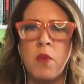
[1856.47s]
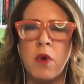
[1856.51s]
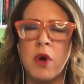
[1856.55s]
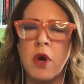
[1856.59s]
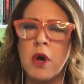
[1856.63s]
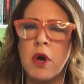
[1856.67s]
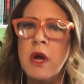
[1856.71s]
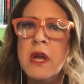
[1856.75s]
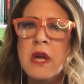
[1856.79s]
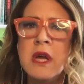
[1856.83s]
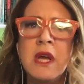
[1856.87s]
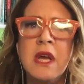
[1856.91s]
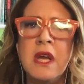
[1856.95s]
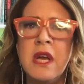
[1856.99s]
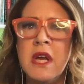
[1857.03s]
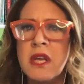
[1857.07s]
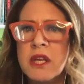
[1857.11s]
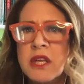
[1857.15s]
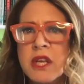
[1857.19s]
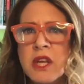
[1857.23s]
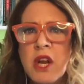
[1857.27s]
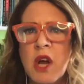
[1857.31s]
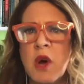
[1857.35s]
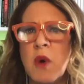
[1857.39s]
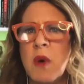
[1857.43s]
were
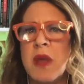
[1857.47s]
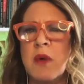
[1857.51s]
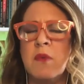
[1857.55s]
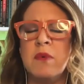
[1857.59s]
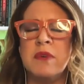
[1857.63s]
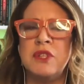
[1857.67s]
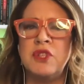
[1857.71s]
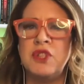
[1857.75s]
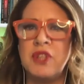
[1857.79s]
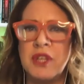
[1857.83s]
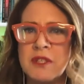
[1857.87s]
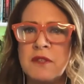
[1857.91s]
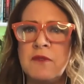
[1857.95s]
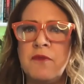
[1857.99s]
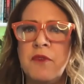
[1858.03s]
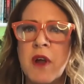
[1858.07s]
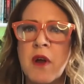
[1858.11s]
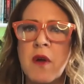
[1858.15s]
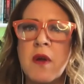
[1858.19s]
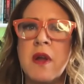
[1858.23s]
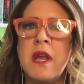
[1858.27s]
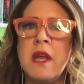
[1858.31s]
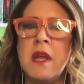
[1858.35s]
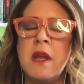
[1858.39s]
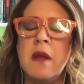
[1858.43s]
you know it was just
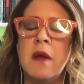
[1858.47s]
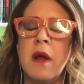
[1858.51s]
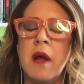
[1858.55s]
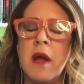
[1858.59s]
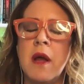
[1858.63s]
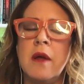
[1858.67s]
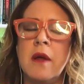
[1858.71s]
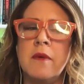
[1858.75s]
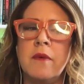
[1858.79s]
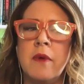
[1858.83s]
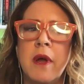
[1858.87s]
very uh,